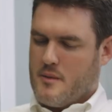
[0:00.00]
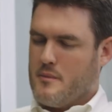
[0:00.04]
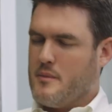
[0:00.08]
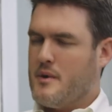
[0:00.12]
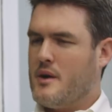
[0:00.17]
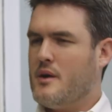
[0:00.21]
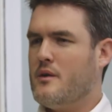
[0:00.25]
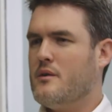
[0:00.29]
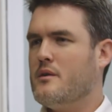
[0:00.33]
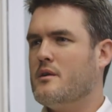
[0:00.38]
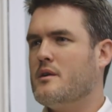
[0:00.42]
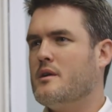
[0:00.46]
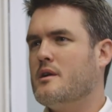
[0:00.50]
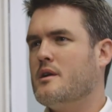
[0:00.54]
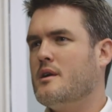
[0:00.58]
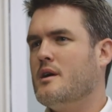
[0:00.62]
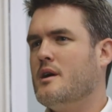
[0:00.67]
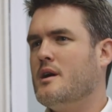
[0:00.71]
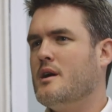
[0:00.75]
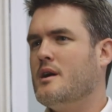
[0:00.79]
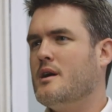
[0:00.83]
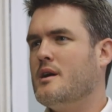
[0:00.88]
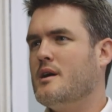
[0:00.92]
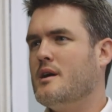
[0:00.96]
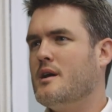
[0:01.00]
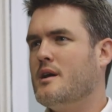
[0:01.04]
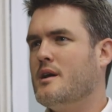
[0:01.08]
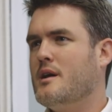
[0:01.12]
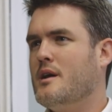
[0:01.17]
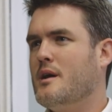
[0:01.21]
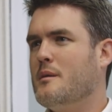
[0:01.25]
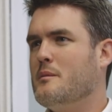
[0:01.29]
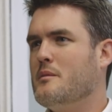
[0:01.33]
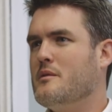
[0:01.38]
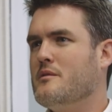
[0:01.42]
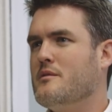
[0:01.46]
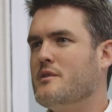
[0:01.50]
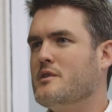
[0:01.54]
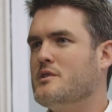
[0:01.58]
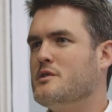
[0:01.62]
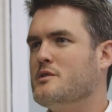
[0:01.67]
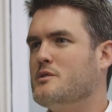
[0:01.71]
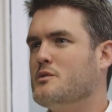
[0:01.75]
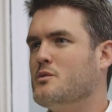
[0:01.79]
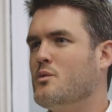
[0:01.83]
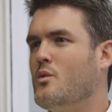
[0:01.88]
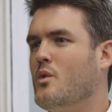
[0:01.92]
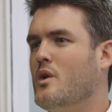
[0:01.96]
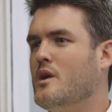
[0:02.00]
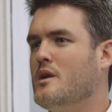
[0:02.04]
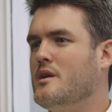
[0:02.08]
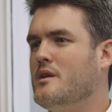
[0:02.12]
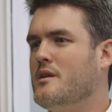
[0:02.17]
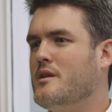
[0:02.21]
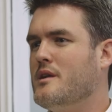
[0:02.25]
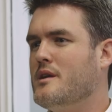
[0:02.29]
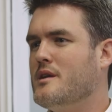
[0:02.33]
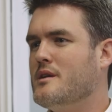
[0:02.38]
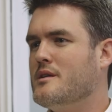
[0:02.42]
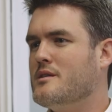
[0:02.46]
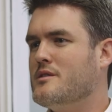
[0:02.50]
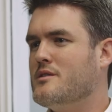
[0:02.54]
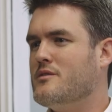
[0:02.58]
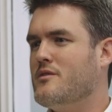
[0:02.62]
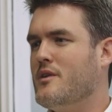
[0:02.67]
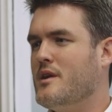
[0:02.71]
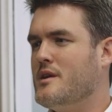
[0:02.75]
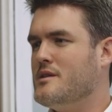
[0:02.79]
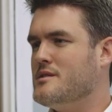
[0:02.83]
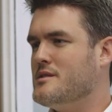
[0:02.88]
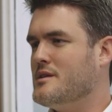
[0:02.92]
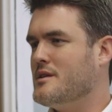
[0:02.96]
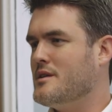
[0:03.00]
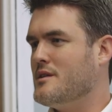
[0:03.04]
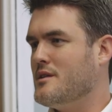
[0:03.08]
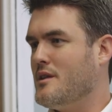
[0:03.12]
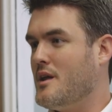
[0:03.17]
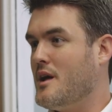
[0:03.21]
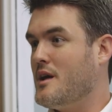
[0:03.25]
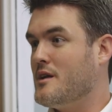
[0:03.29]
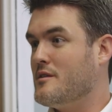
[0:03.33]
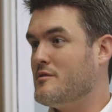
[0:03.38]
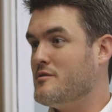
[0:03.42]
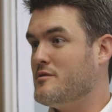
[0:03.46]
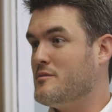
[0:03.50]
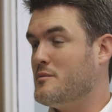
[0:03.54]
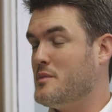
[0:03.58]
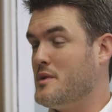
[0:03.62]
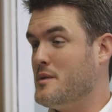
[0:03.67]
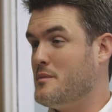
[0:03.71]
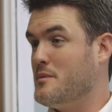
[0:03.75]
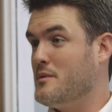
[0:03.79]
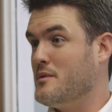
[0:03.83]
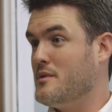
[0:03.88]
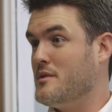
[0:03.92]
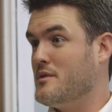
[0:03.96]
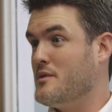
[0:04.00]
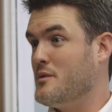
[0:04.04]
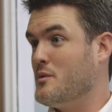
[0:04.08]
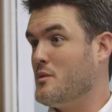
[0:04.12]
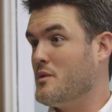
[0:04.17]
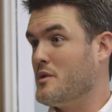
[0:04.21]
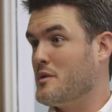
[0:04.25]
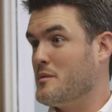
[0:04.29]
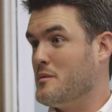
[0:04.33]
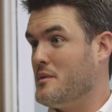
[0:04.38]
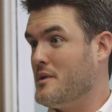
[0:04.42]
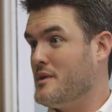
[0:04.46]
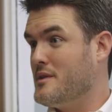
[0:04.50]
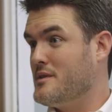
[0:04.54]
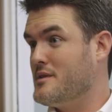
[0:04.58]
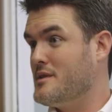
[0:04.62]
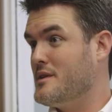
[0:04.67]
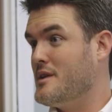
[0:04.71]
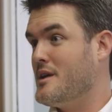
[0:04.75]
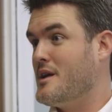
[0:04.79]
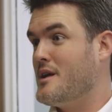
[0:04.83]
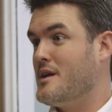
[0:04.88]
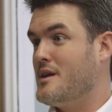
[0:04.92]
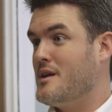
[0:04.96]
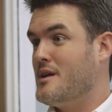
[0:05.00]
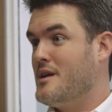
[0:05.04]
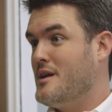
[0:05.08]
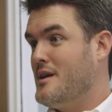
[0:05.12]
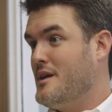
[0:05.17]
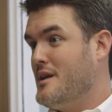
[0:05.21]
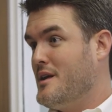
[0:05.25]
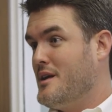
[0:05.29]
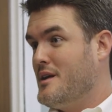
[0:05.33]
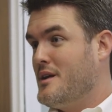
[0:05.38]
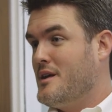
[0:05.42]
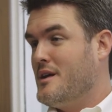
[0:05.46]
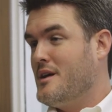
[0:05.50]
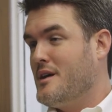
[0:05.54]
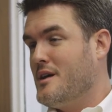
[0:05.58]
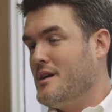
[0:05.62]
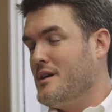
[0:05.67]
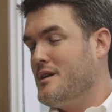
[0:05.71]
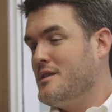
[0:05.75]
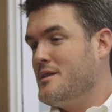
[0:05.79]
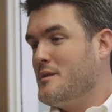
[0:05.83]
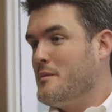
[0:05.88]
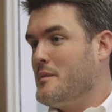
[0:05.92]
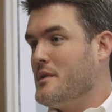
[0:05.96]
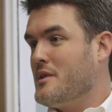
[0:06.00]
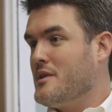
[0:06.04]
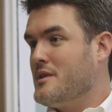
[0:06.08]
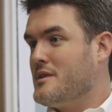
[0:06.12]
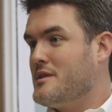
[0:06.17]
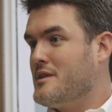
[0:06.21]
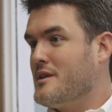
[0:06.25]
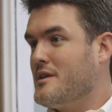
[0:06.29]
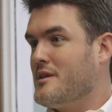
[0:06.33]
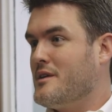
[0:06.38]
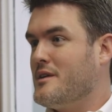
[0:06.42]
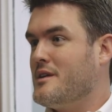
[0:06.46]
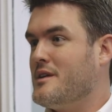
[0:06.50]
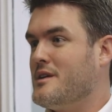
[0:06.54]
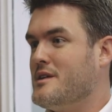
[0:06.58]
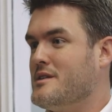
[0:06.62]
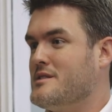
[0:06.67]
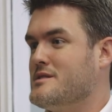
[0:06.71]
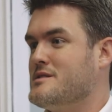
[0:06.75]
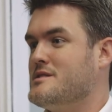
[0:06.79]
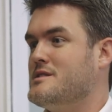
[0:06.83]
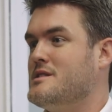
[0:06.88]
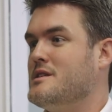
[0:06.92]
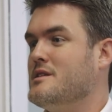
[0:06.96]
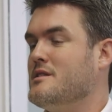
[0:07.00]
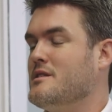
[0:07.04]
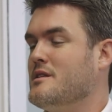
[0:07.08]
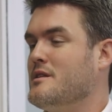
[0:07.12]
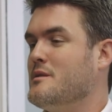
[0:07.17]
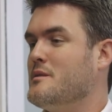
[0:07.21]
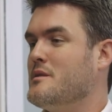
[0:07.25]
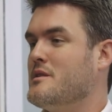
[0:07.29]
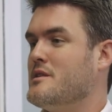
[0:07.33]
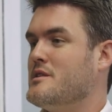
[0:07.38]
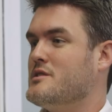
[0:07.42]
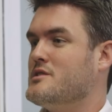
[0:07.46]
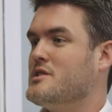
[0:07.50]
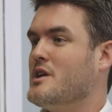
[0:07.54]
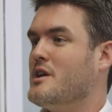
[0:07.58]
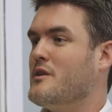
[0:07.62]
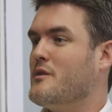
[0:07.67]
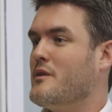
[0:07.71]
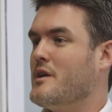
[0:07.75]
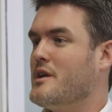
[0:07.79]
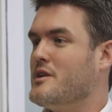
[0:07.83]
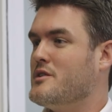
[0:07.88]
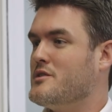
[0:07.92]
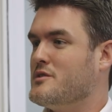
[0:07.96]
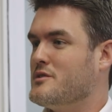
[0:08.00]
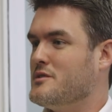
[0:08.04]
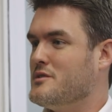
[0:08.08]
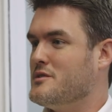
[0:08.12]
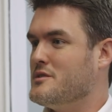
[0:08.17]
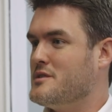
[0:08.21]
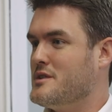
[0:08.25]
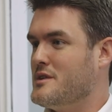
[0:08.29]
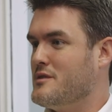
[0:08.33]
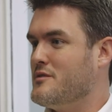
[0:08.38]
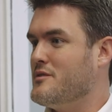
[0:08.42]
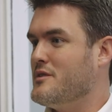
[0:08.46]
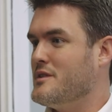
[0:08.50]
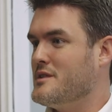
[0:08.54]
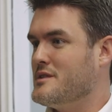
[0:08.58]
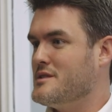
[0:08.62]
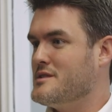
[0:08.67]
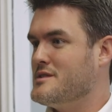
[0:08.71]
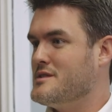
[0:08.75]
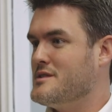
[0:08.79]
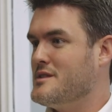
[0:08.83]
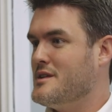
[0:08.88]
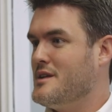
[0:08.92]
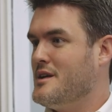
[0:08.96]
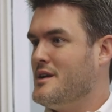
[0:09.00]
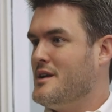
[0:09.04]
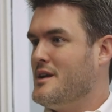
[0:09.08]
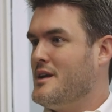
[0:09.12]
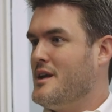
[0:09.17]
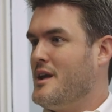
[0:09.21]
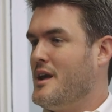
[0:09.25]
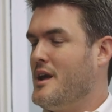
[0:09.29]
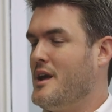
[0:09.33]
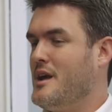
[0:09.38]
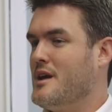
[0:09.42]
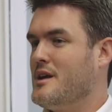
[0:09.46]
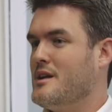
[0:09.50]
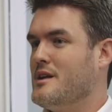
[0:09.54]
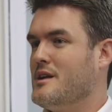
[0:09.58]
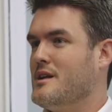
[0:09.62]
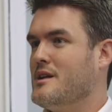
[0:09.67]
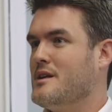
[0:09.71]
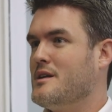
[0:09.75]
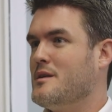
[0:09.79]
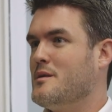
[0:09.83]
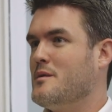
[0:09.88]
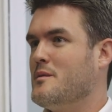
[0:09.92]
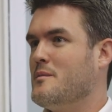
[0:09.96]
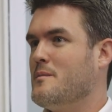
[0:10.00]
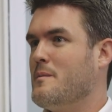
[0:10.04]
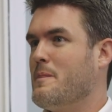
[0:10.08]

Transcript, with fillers: about uh, a number of issues. One that is facing a lot of people in the workplace today, uh, in the military, is dealing with a generational difference. Yeah. And